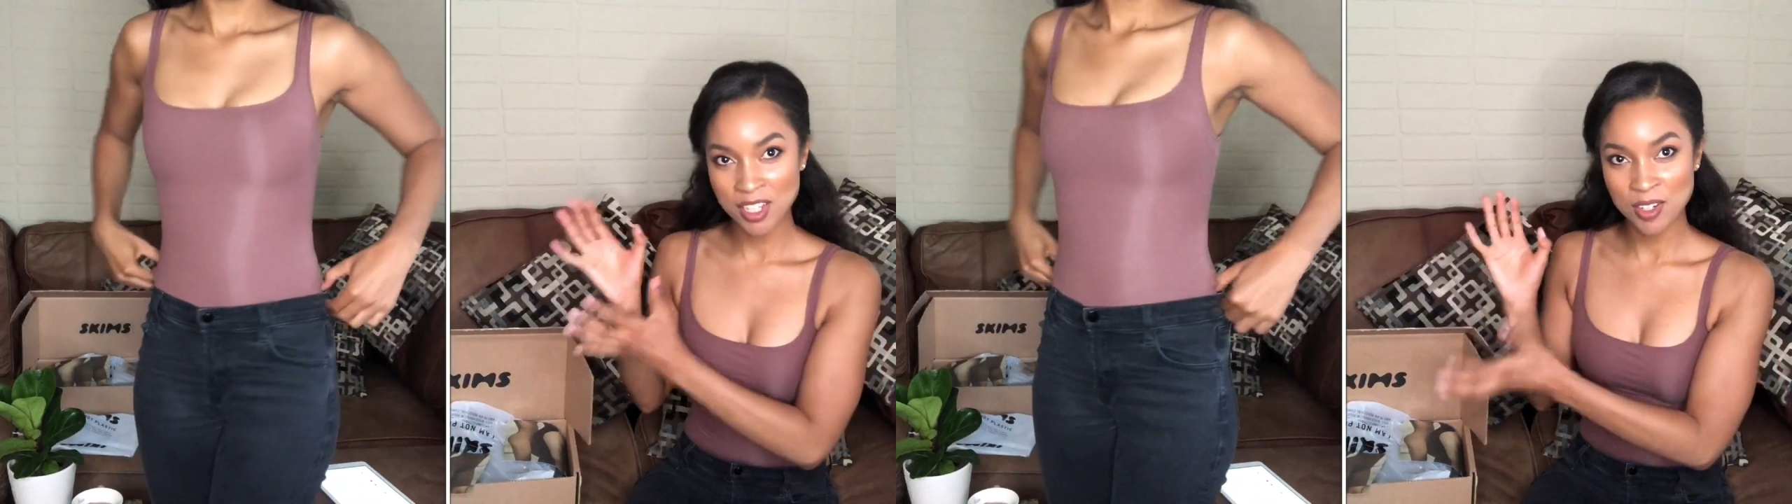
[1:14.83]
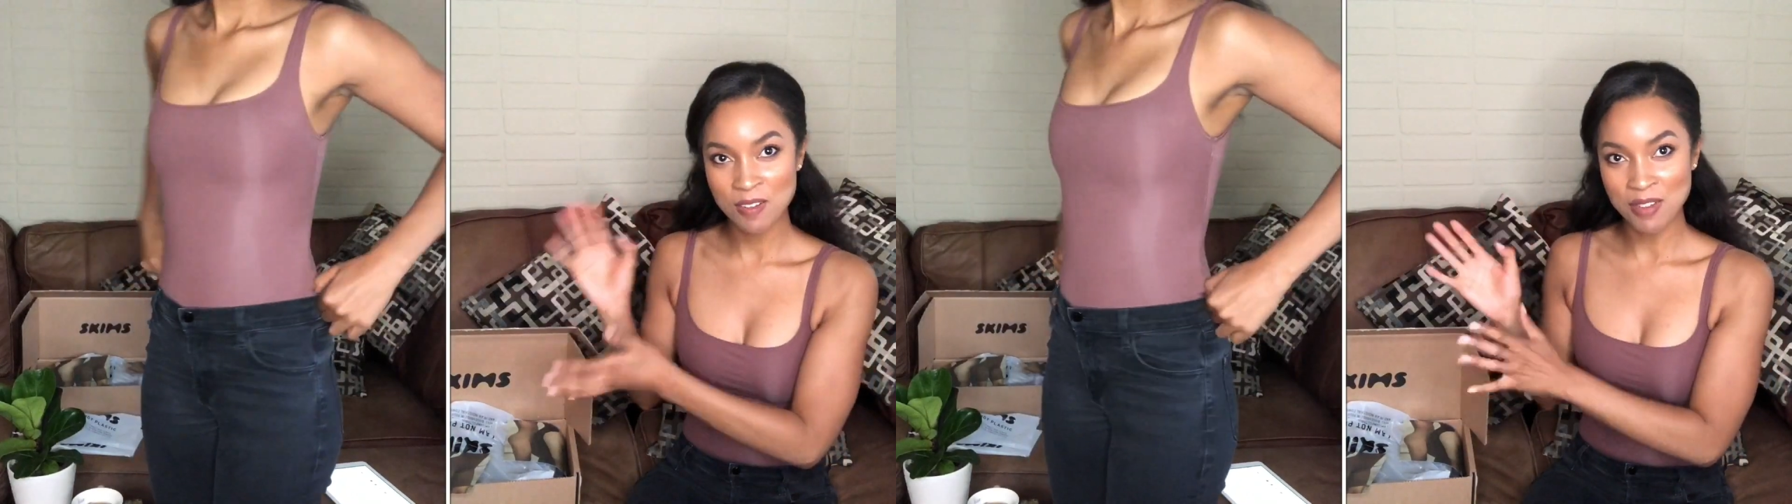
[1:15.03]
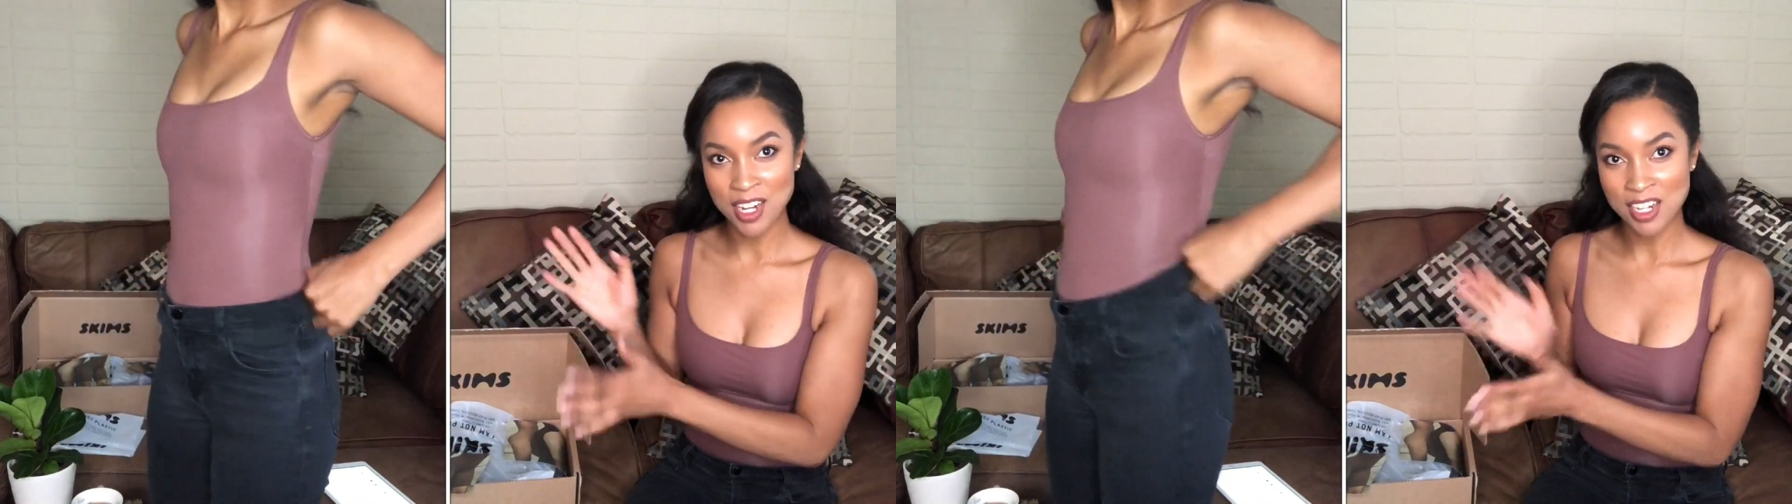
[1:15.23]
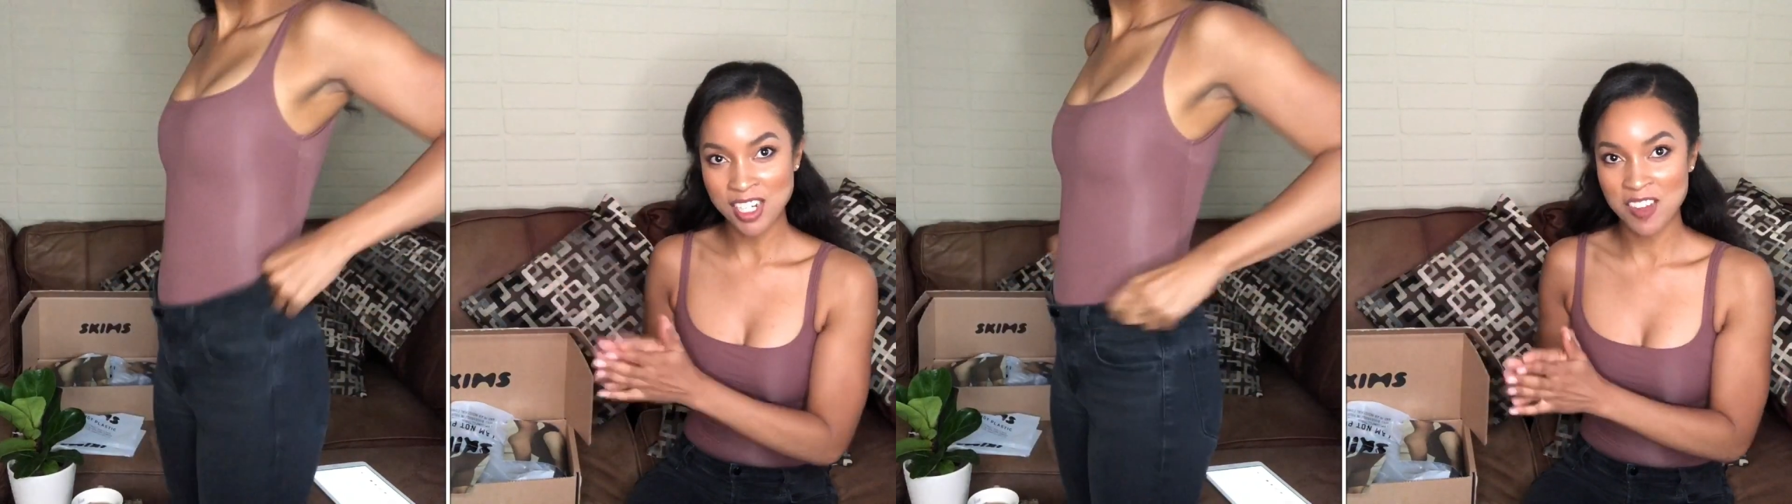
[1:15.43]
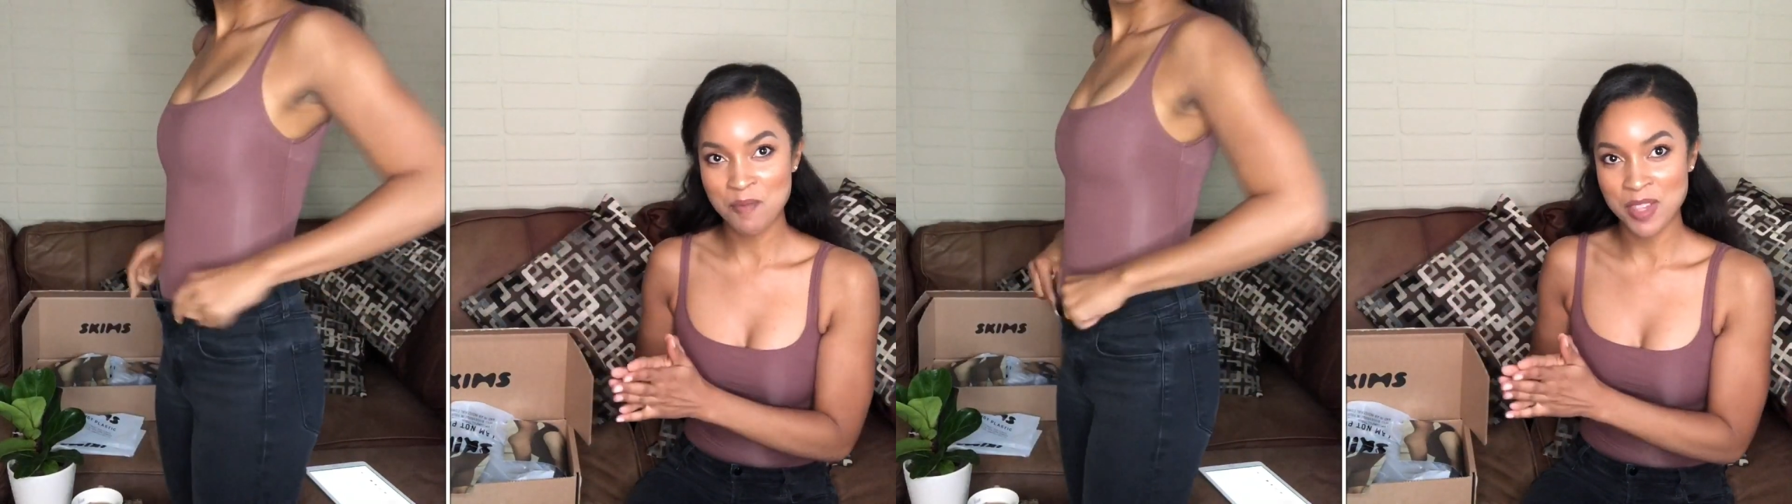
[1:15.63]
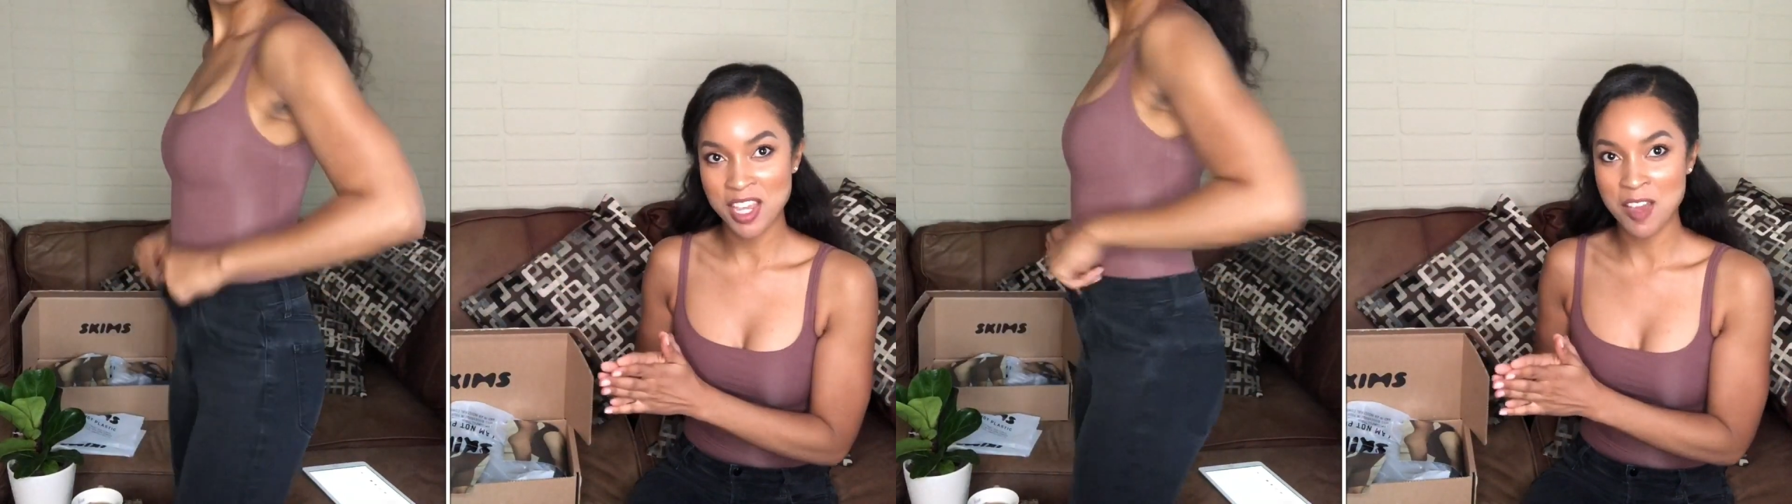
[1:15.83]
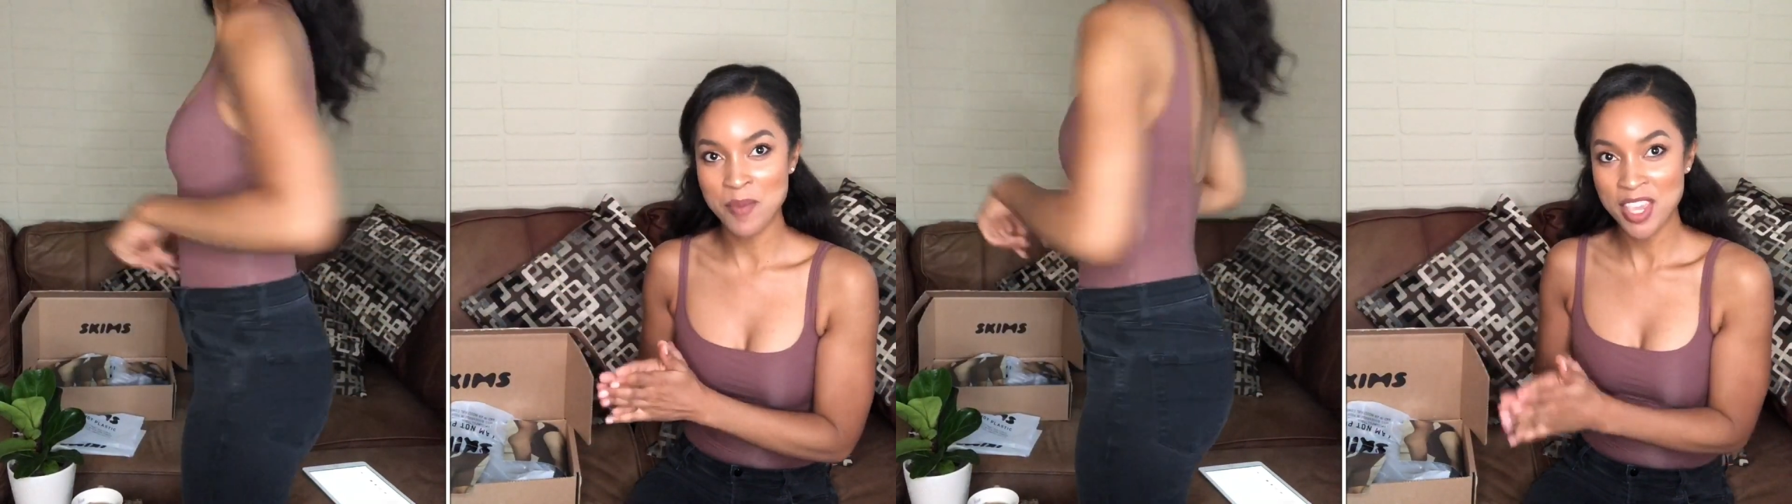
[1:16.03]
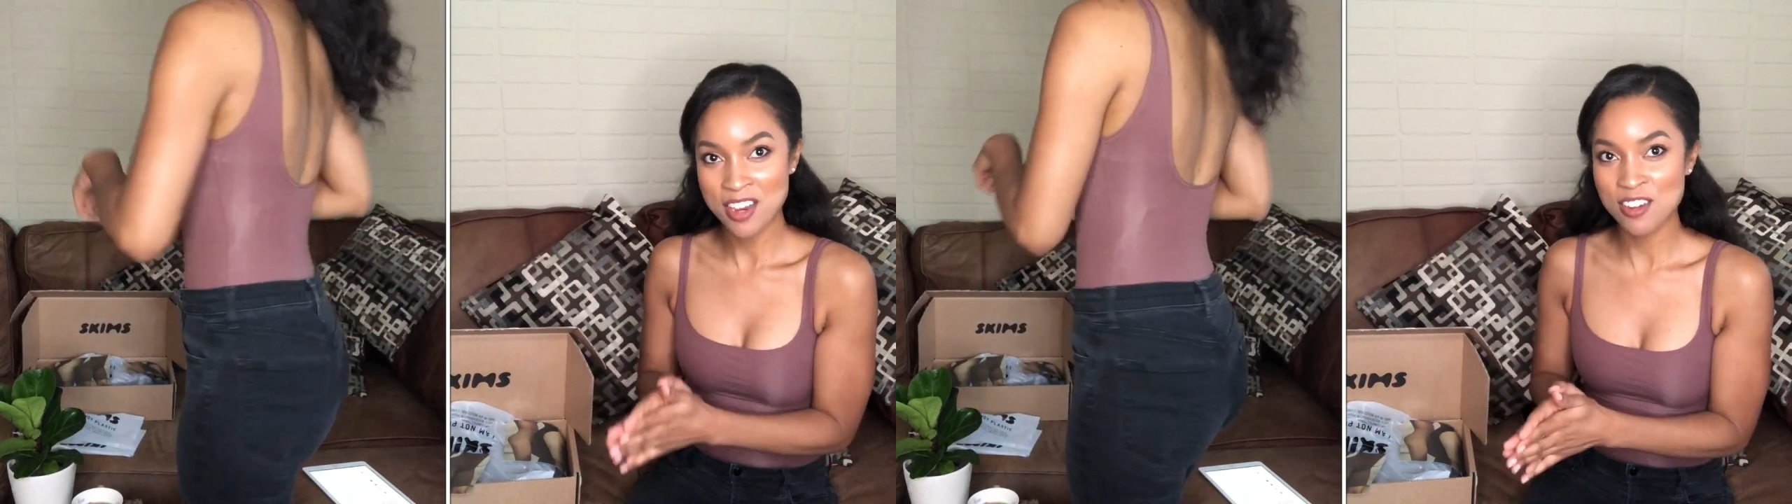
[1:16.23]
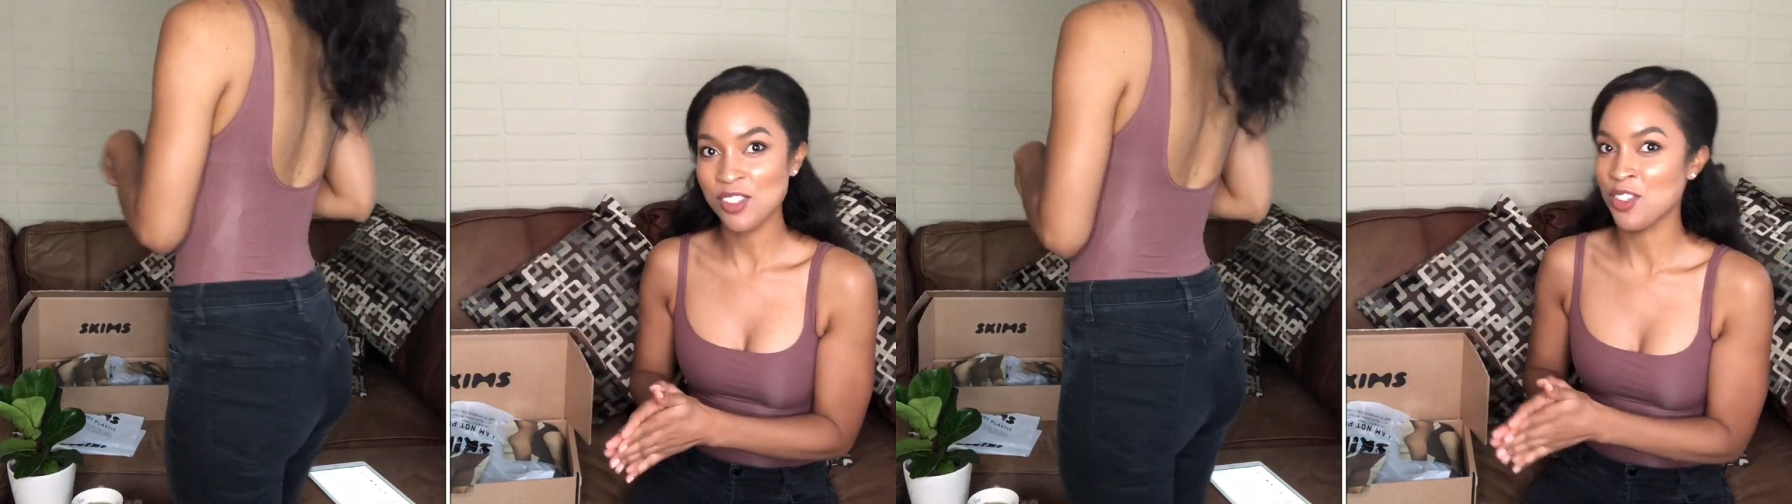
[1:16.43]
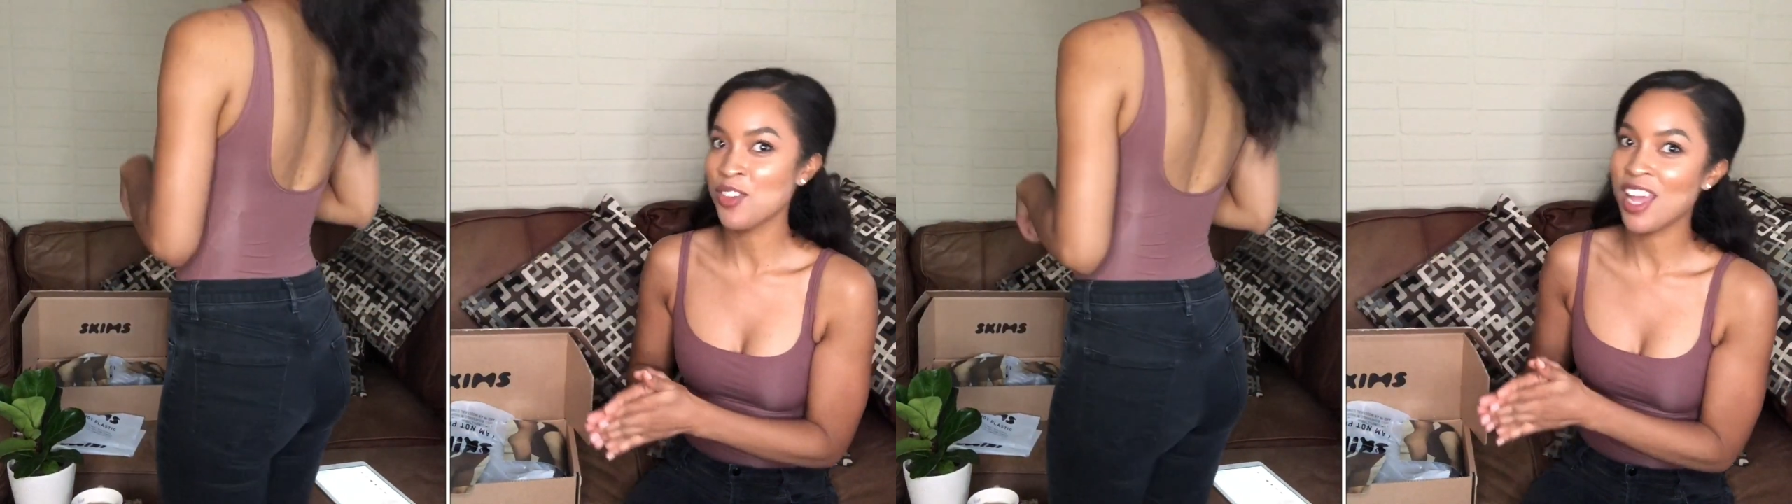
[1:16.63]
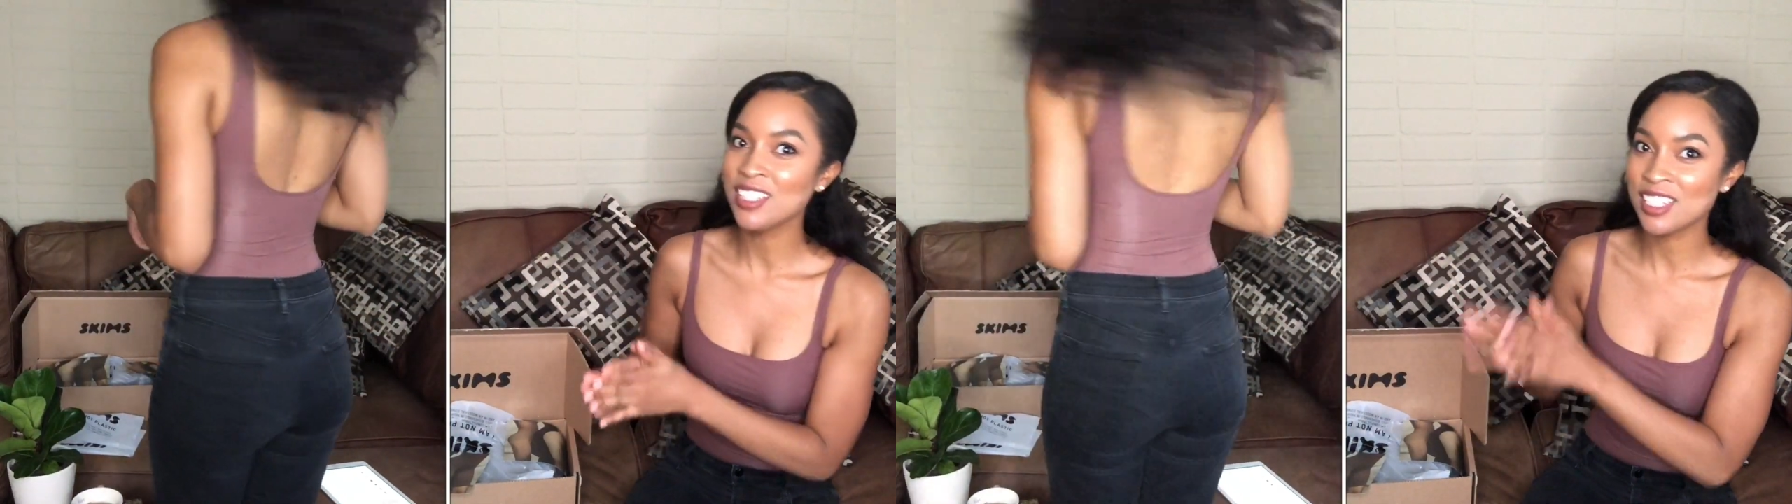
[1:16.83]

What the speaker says: a little footage of me up here so you guys